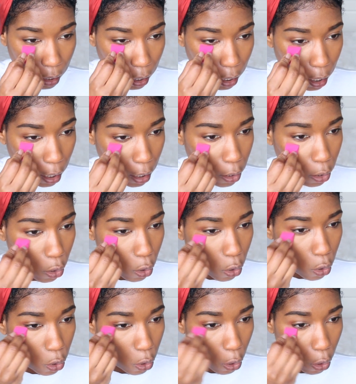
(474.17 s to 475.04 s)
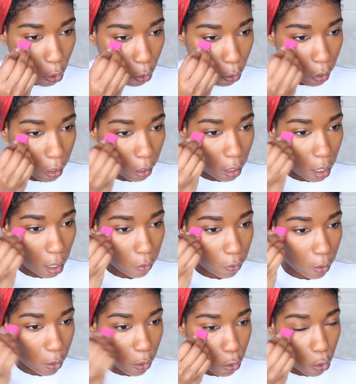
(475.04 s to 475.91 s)
And it
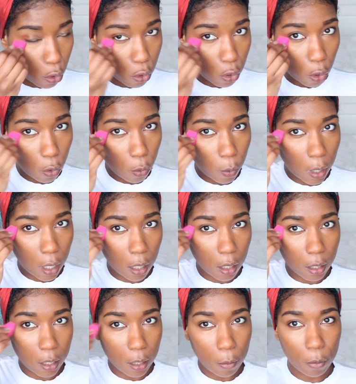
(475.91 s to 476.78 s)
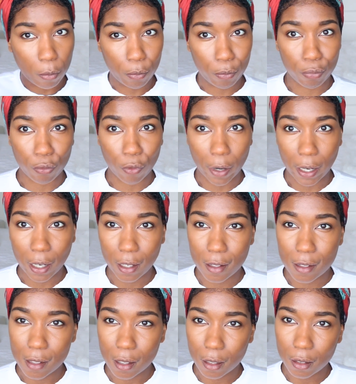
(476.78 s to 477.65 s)
covers so well and it
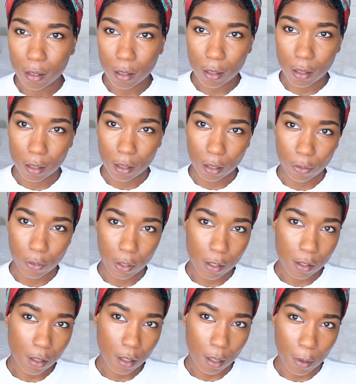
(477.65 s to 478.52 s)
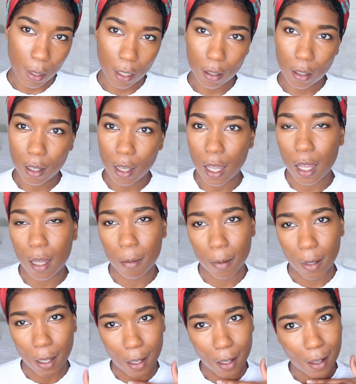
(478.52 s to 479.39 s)
brightens. Like, look at the difference. Come on,
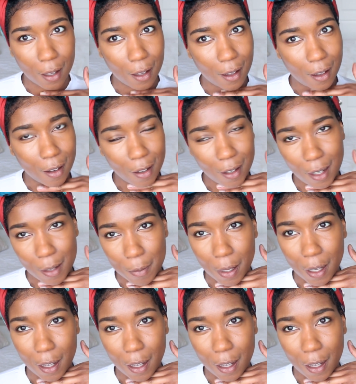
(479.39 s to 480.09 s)
come on, come